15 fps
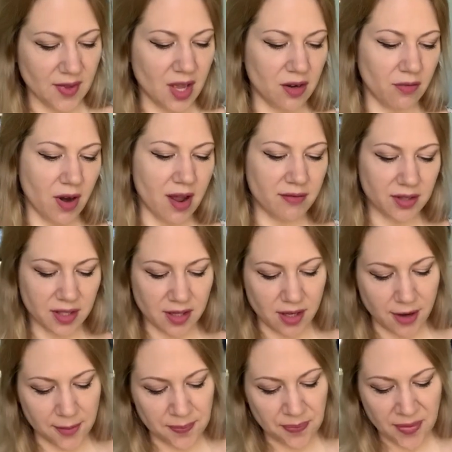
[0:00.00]
I'm unraveling
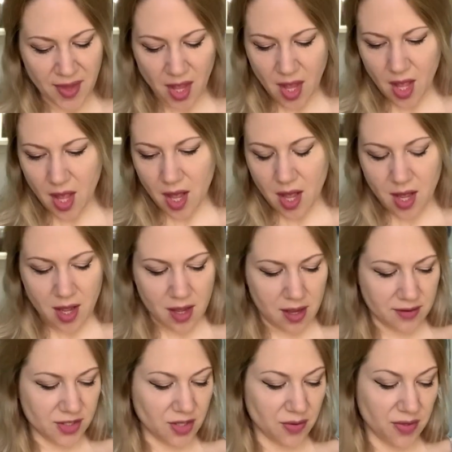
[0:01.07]
here.
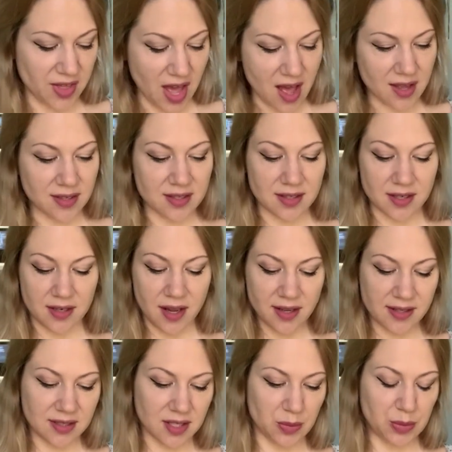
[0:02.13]
So that is the
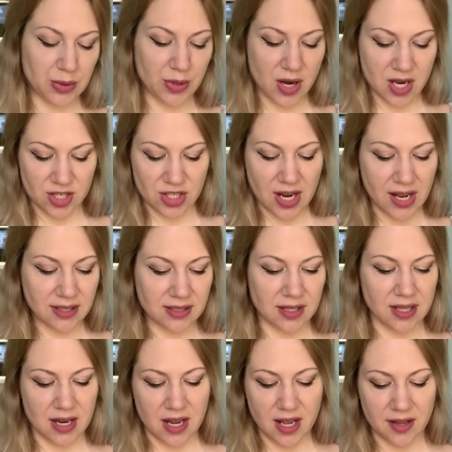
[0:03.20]
next project
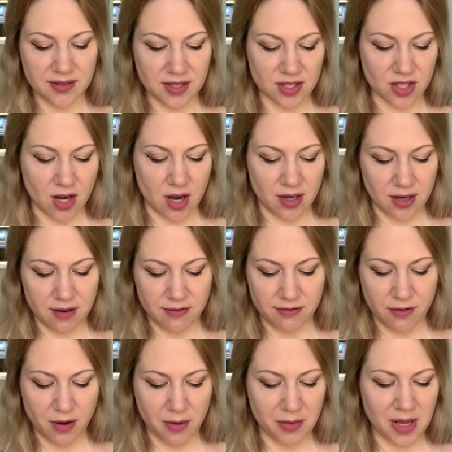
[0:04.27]
that I have started
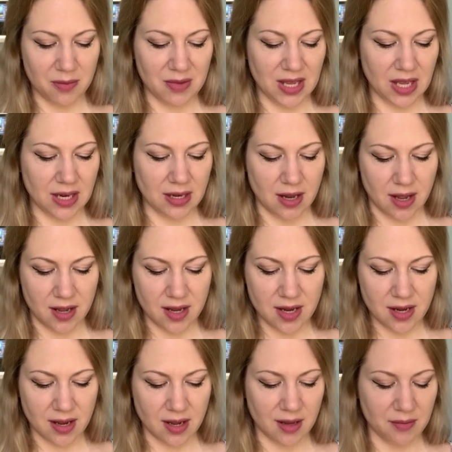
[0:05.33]
for my Make
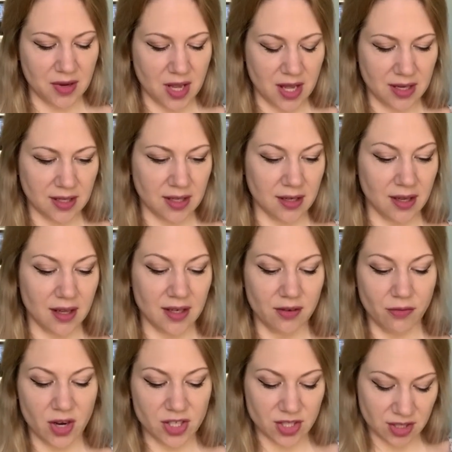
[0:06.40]
9. I am not in any
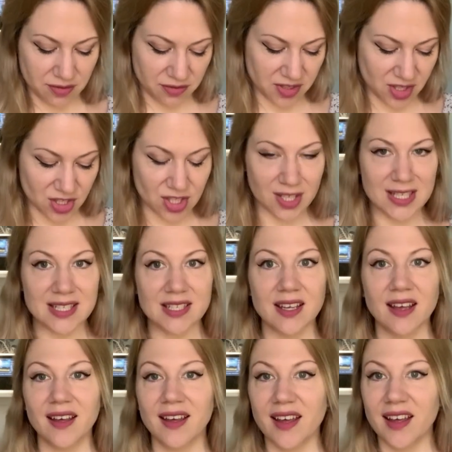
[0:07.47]
rush to finish it.
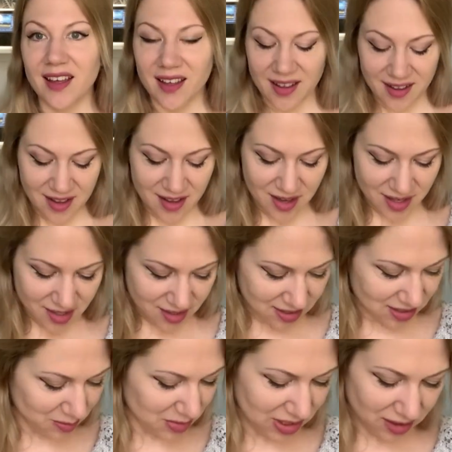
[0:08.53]
It is
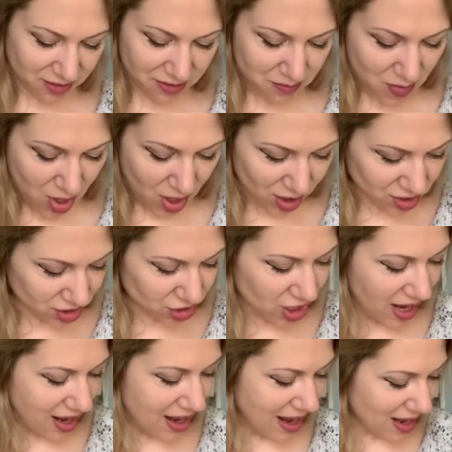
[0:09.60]
the middle of March.
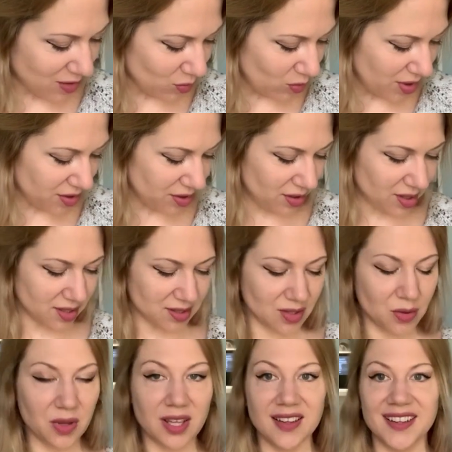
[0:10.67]
Hat weather is
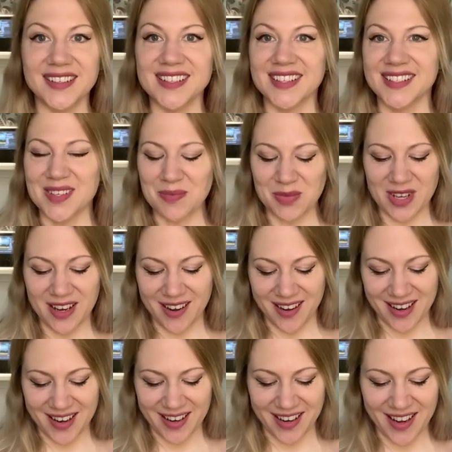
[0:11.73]
quickly
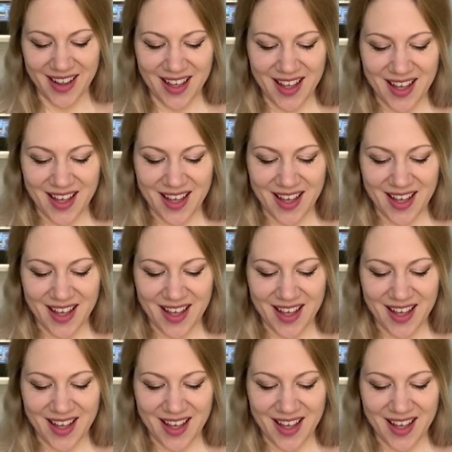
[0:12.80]
disappearing.